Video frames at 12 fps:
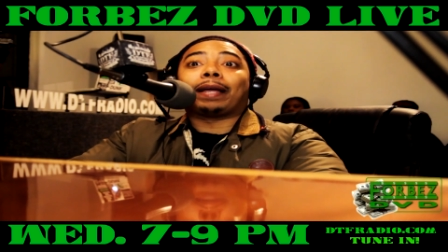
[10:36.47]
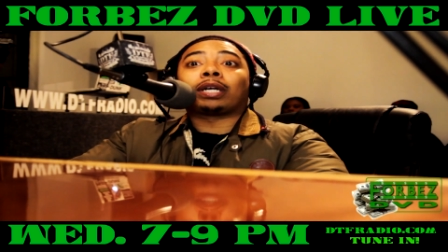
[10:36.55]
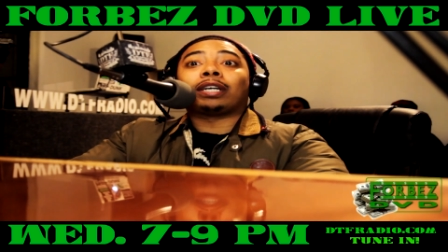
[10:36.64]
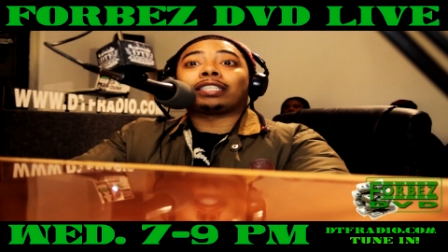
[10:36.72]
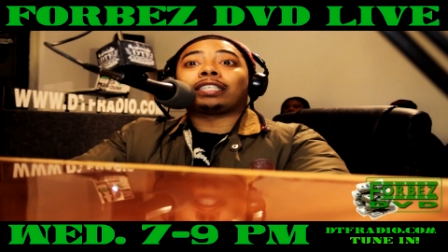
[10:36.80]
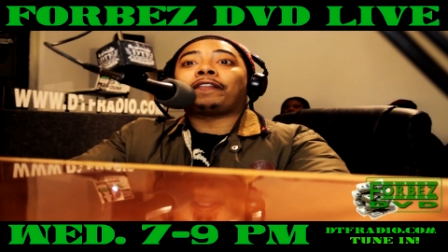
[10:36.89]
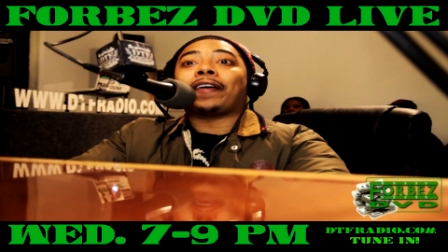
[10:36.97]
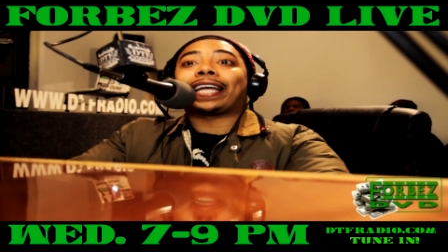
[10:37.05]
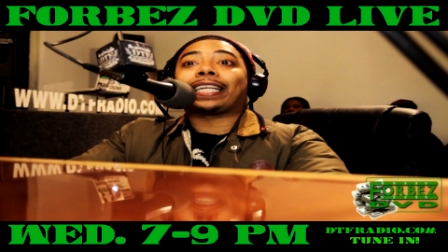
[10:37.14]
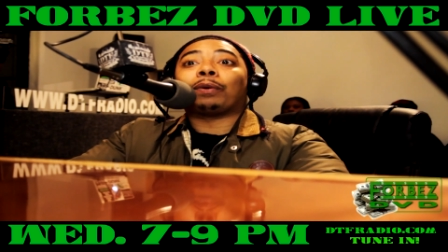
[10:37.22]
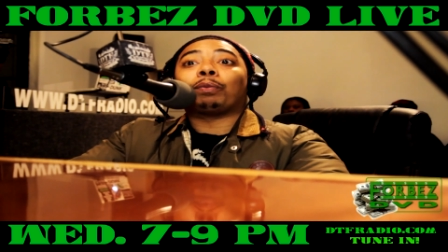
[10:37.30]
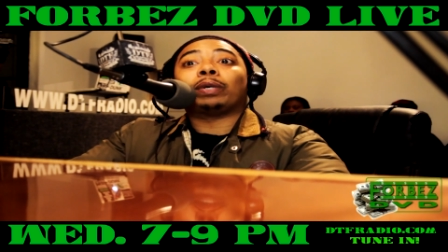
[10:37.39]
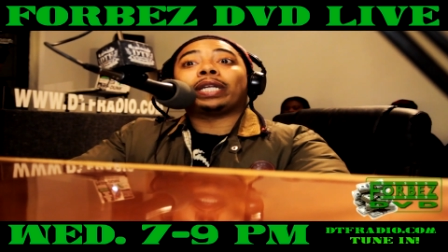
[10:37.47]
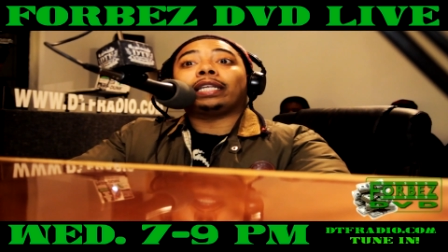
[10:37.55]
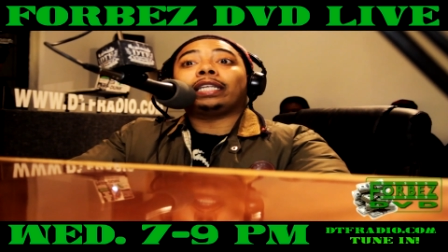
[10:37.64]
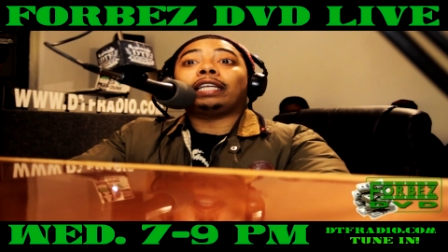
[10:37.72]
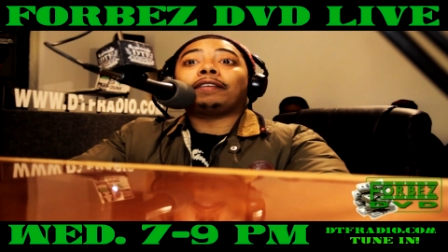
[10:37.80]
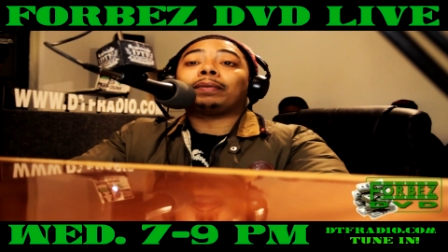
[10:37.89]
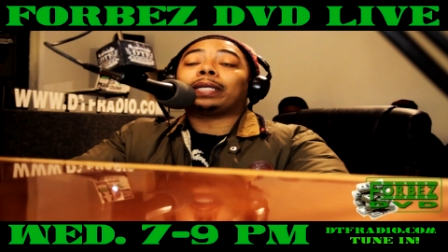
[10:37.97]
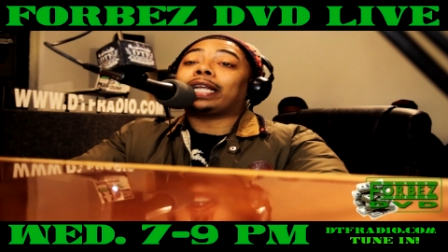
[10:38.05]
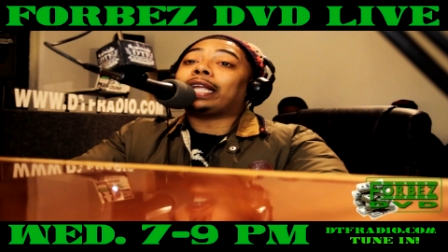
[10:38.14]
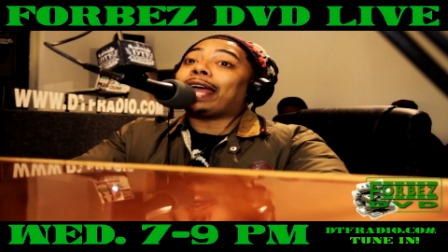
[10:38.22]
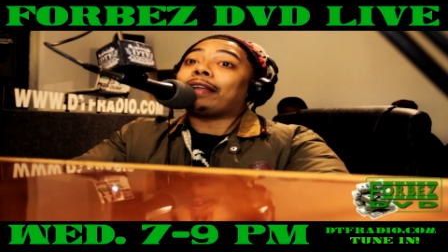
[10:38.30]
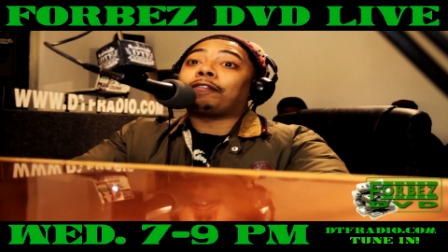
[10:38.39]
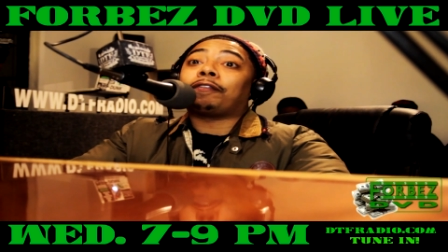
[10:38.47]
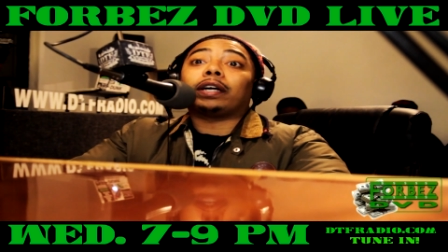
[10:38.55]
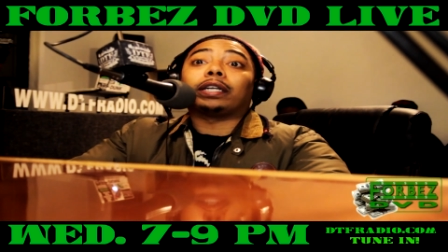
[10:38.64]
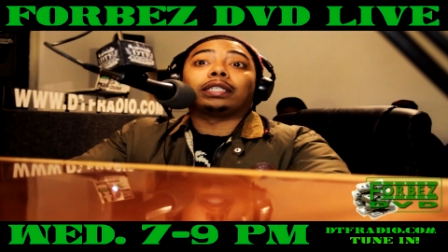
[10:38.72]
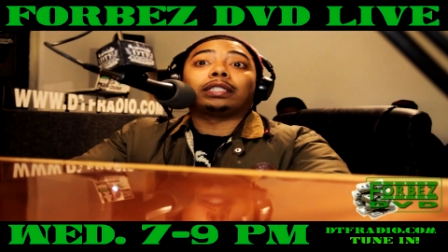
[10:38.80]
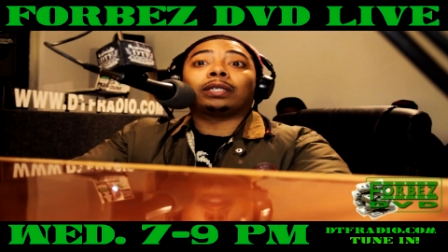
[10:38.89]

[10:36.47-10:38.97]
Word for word: Because of the fact that when they leave from there, they had fun.